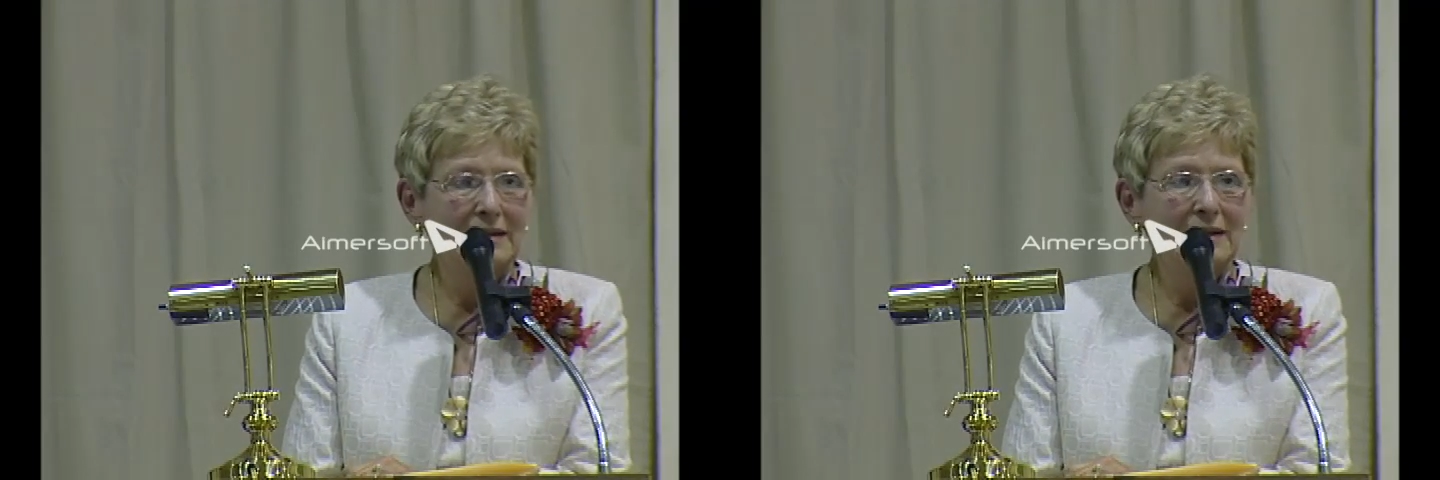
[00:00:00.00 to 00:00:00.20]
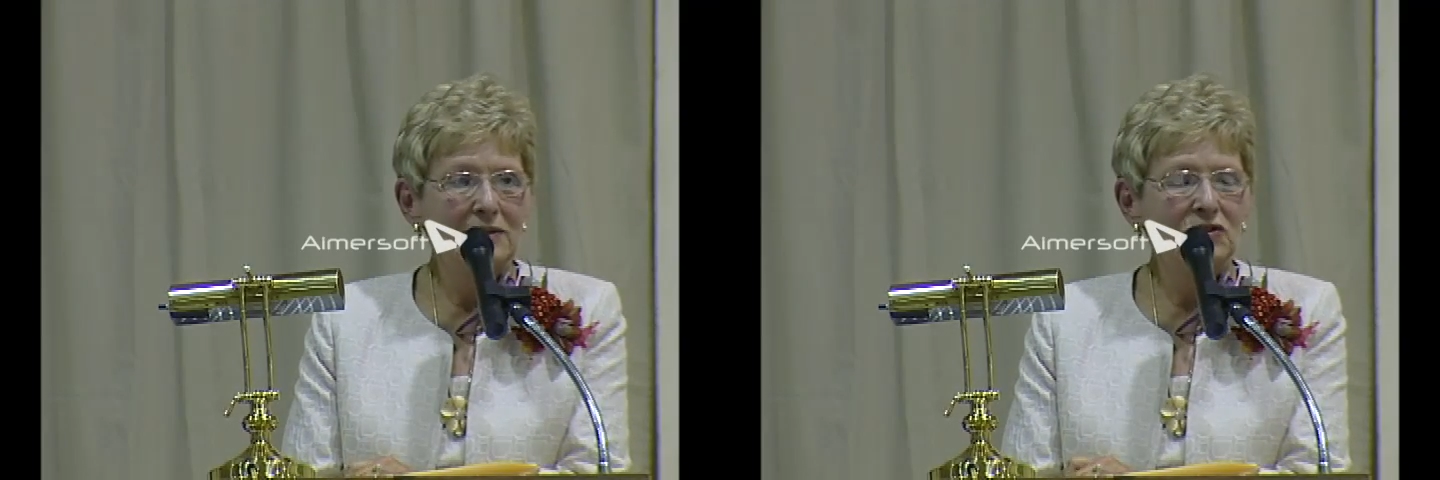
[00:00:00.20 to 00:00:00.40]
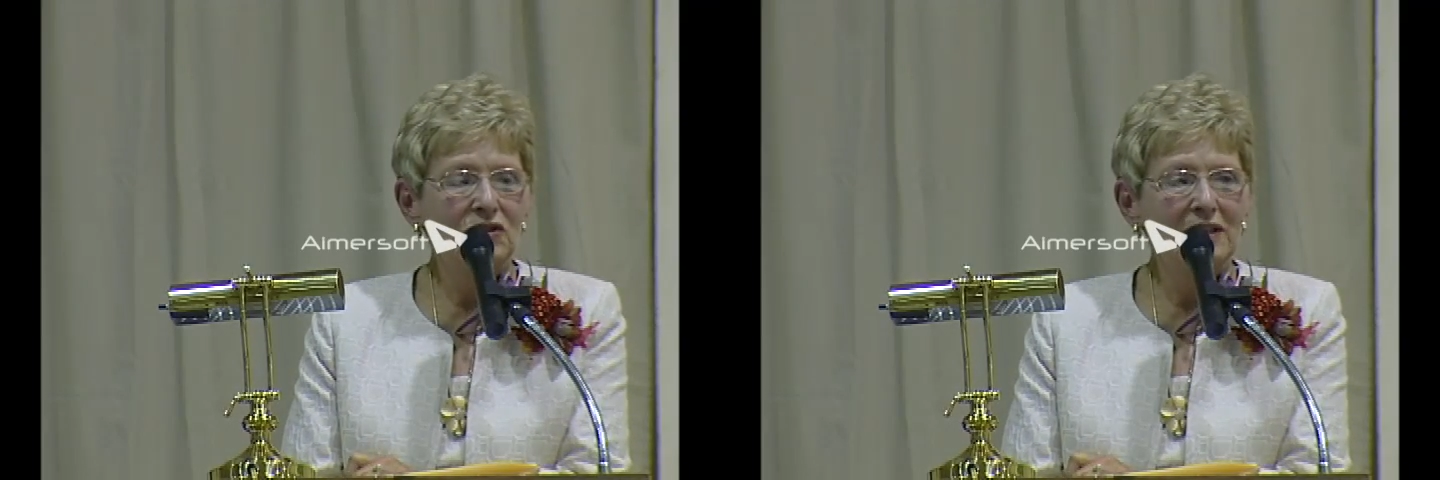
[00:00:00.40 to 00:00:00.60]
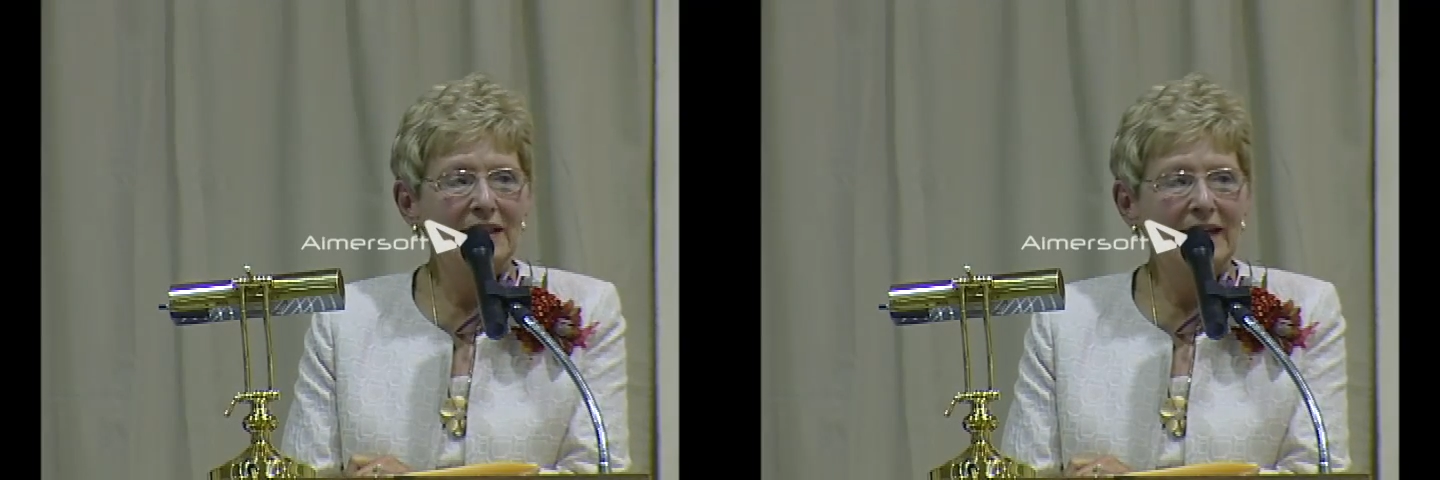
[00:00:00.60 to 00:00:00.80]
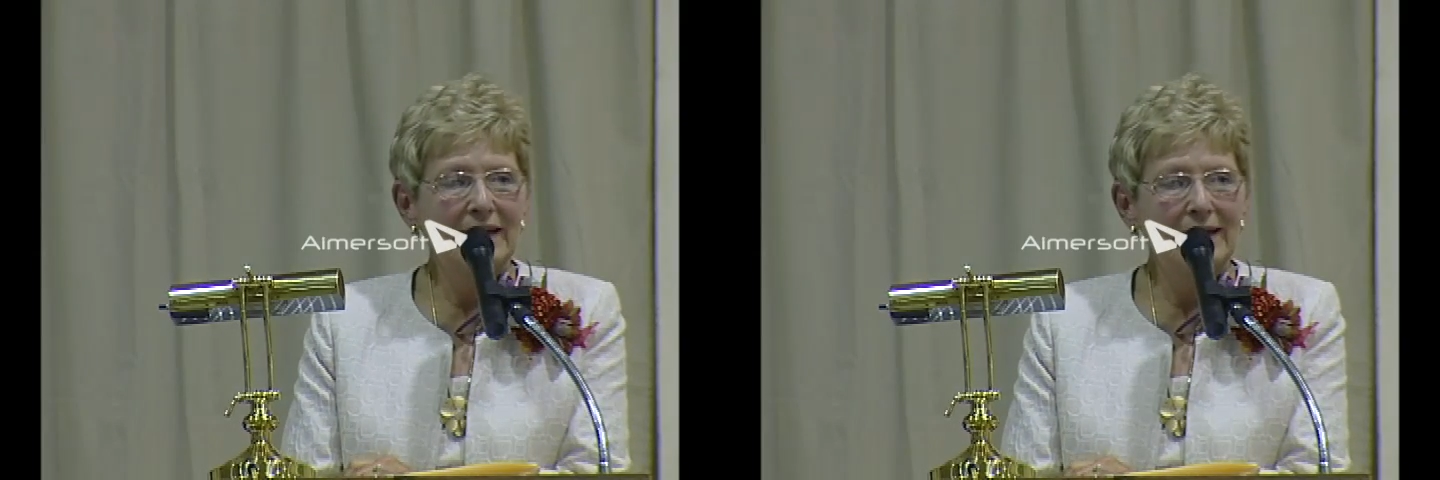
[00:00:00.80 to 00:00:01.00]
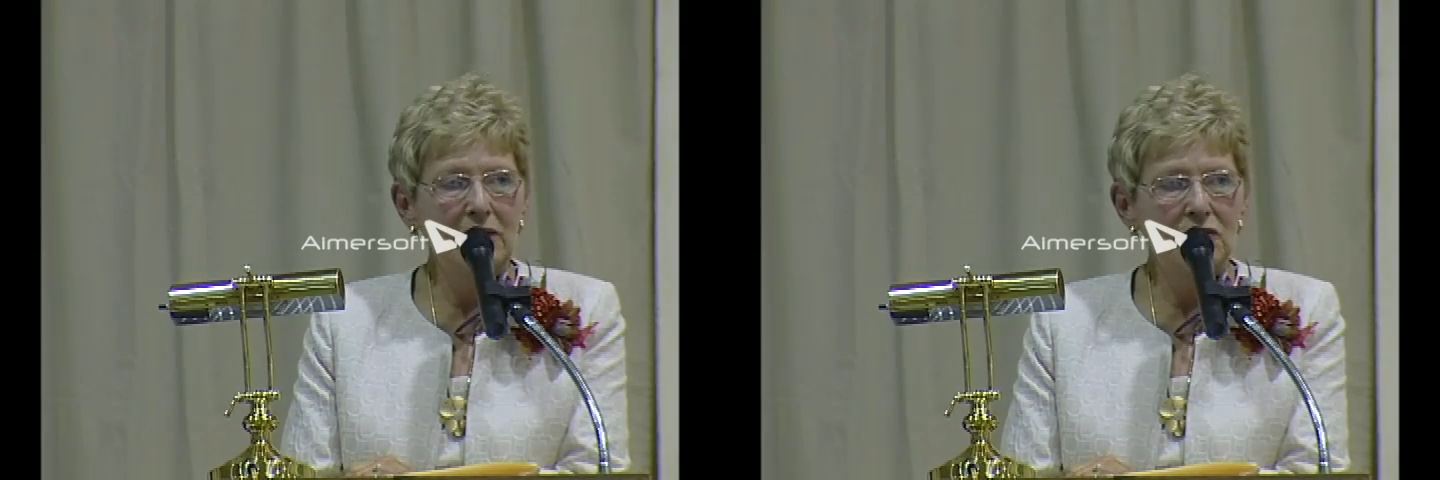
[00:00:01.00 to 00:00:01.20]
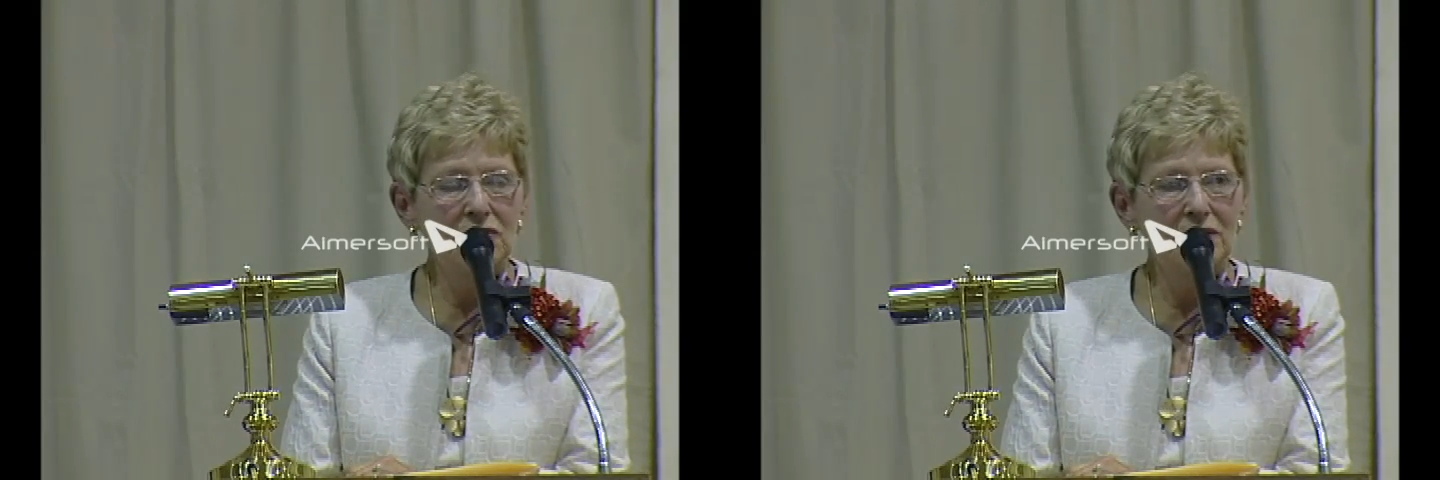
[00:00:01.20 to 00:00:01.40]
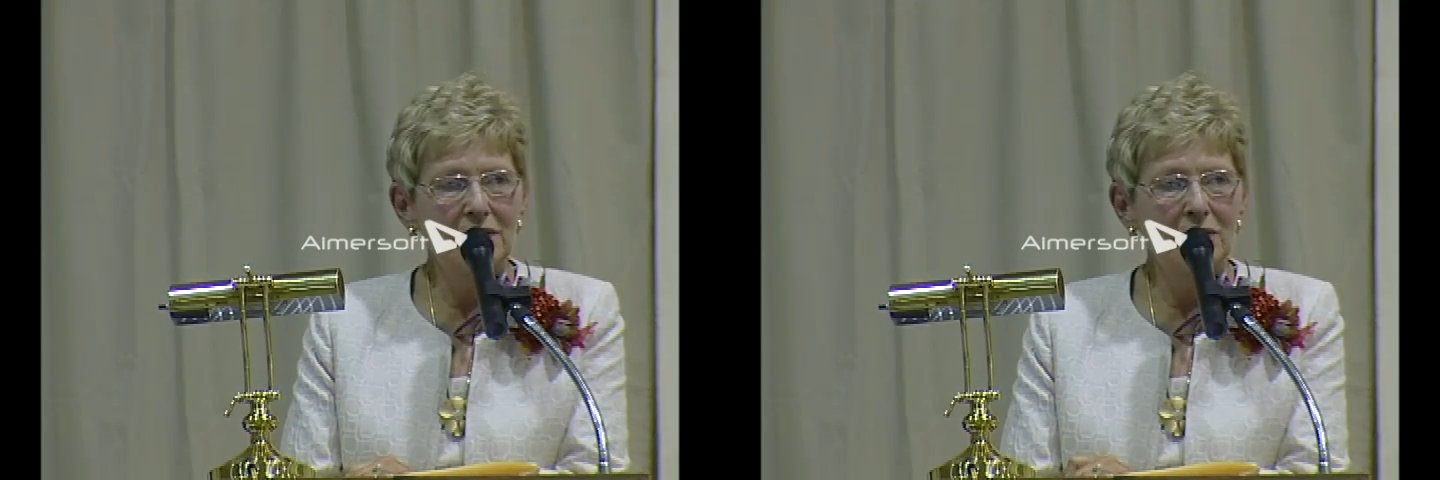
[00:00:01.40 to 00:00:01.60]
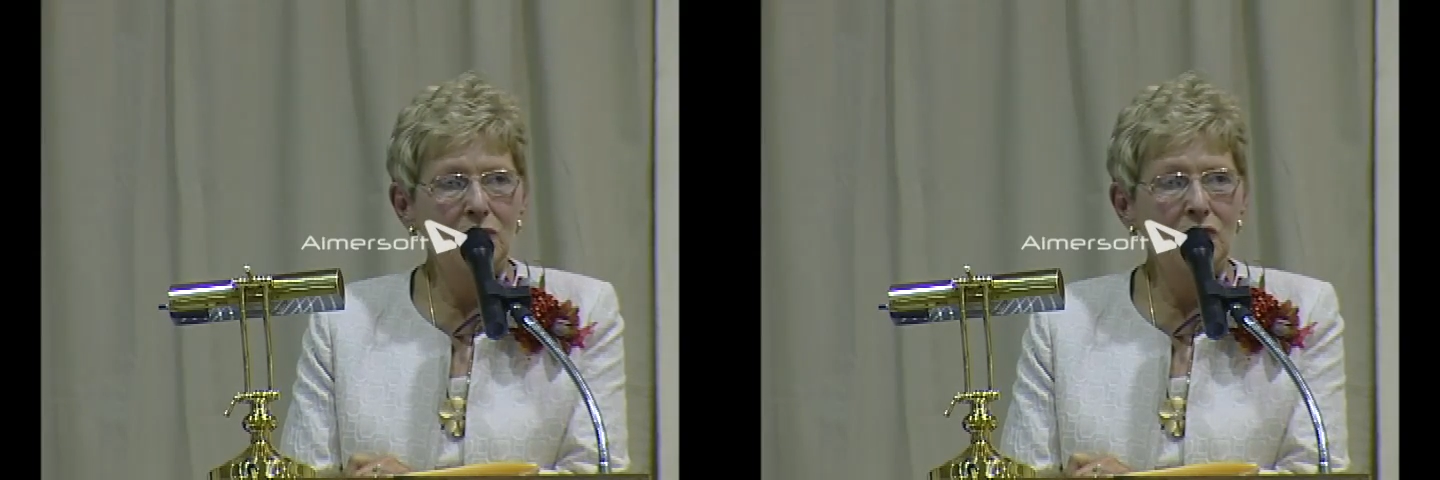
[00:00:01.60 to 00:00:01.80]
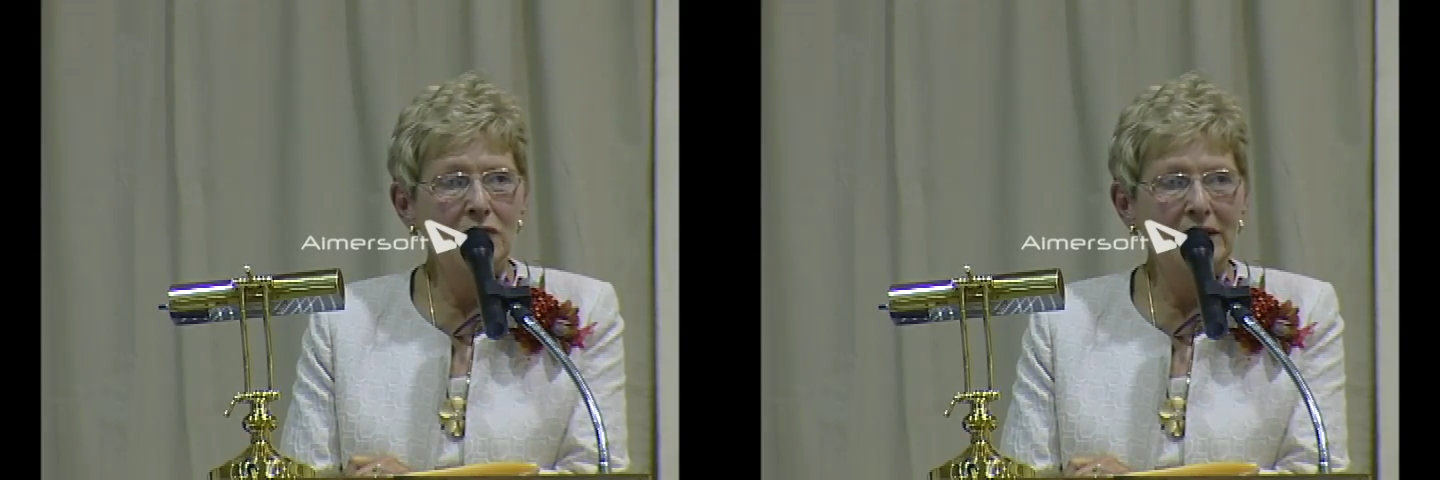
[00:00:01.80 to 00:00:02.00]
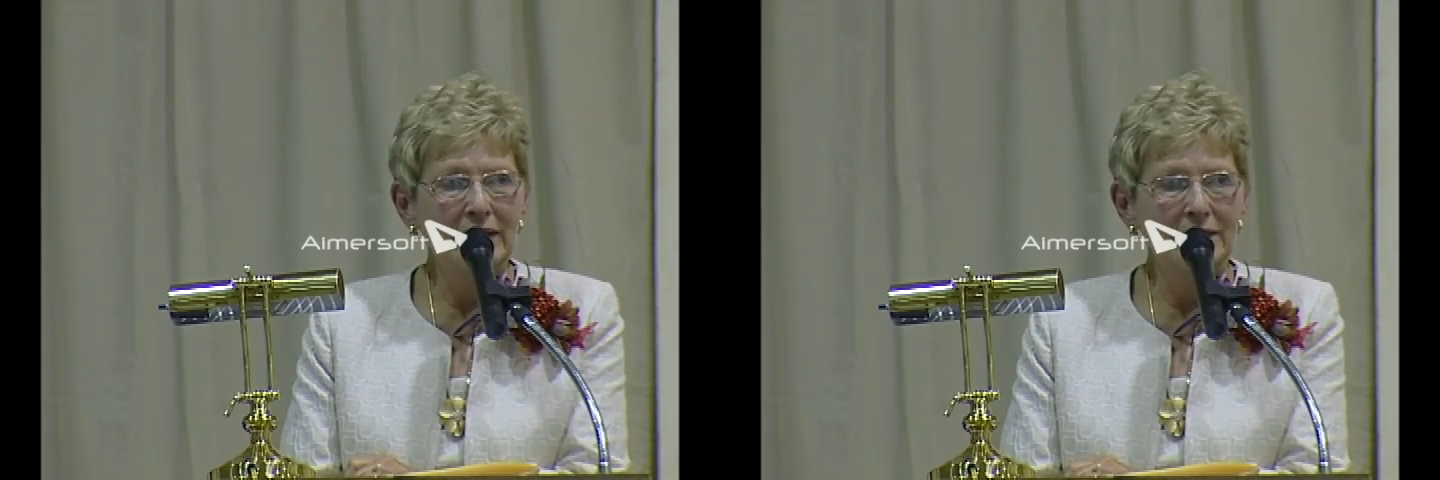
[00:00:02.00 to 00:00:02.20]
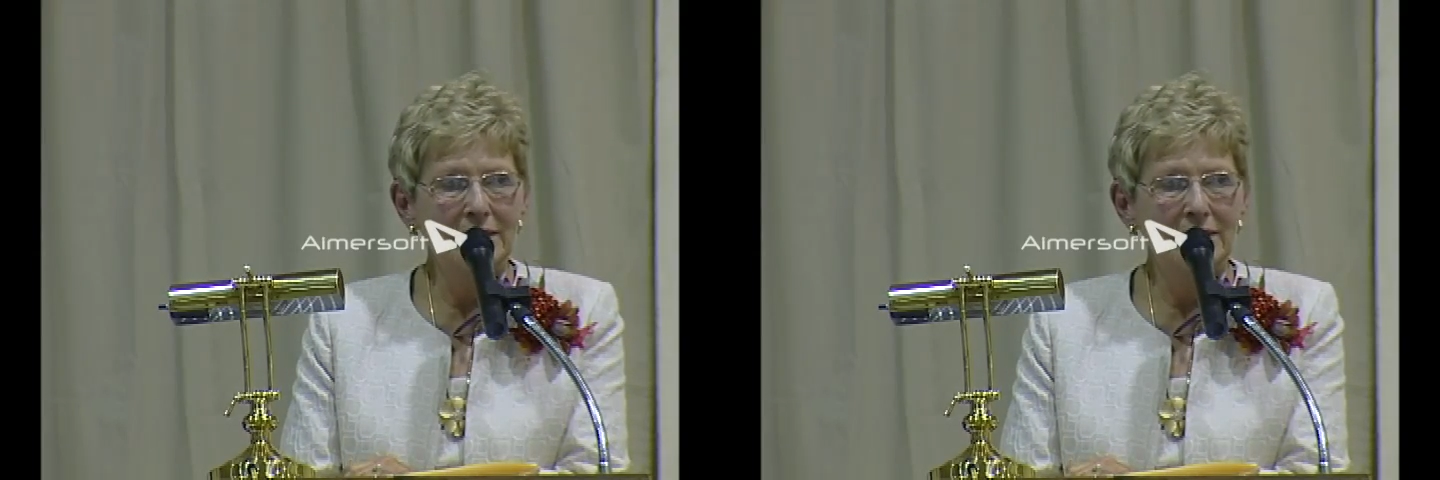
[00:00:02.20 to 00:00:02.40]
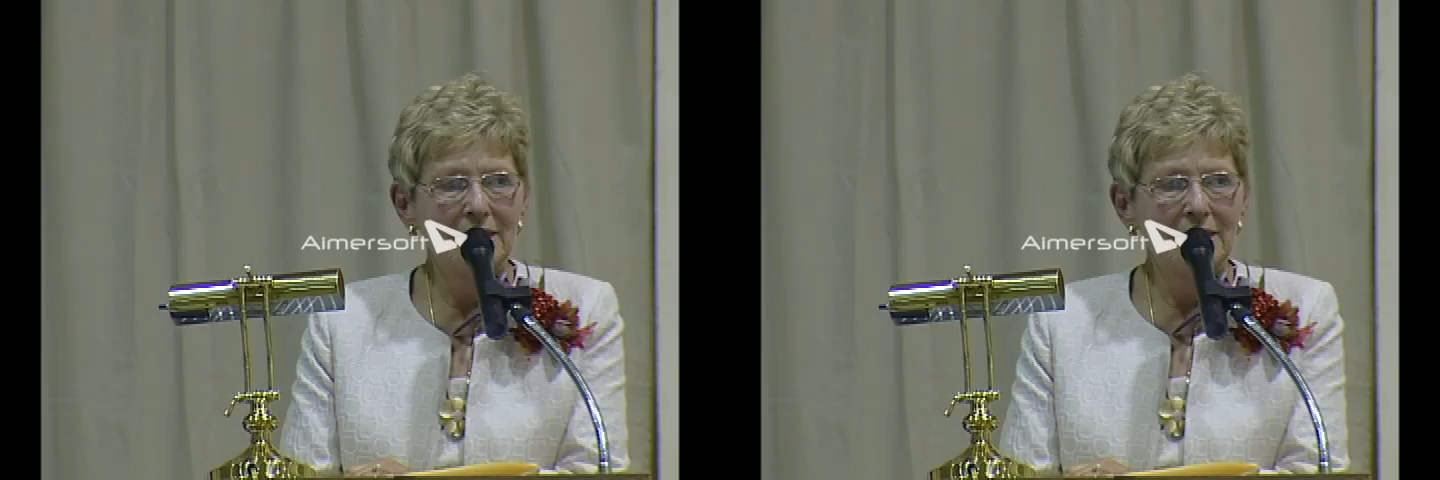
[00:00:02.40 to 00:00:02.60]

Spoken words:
and it started out at 8:30 in the morning